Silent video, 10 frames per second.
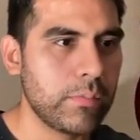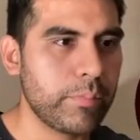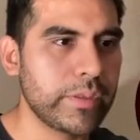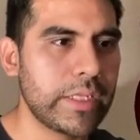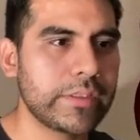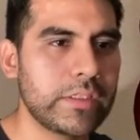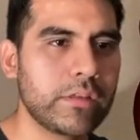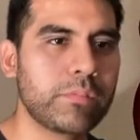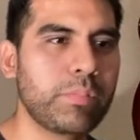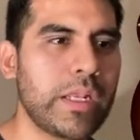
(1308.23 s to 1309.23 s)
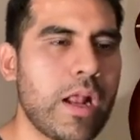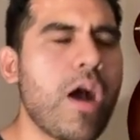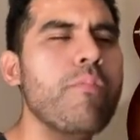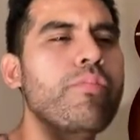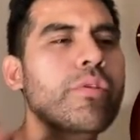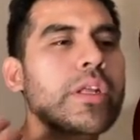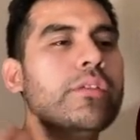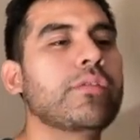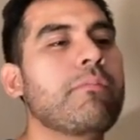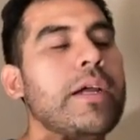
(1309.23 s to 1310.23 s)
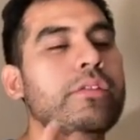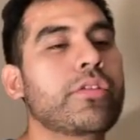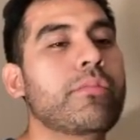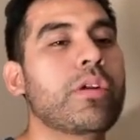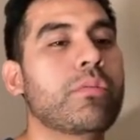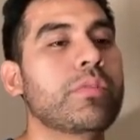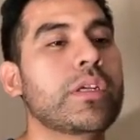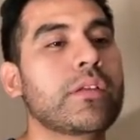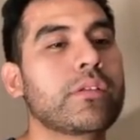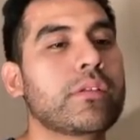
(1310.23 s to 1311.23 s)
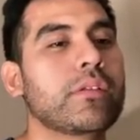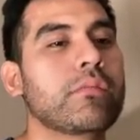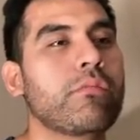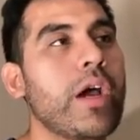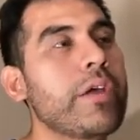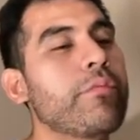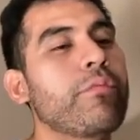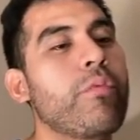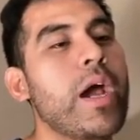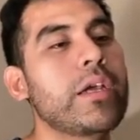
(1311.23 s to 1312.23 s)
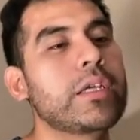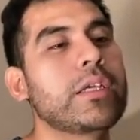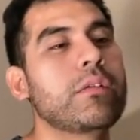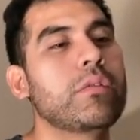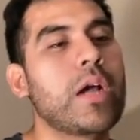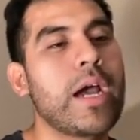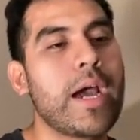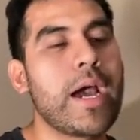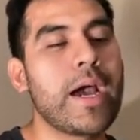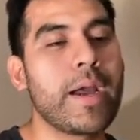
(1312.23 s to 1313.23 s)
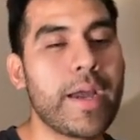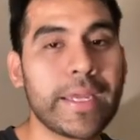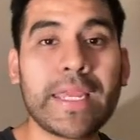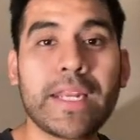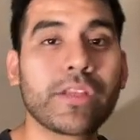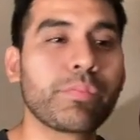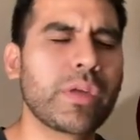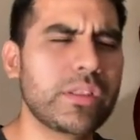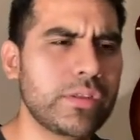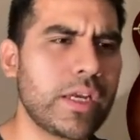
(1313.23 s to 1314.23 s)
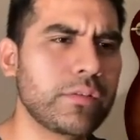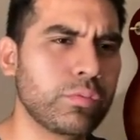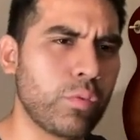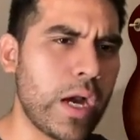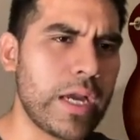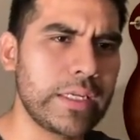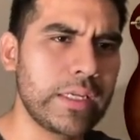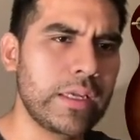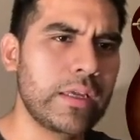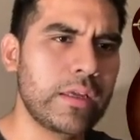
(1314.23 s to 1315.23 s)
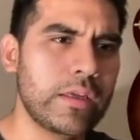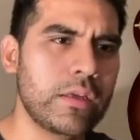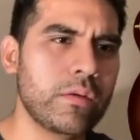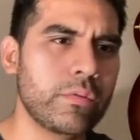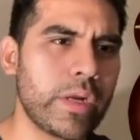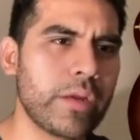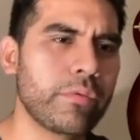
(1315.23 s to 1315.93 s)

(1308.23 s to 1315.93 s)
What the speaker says: but nothing's being output into my terminal because why I can't explain to you guys why, right?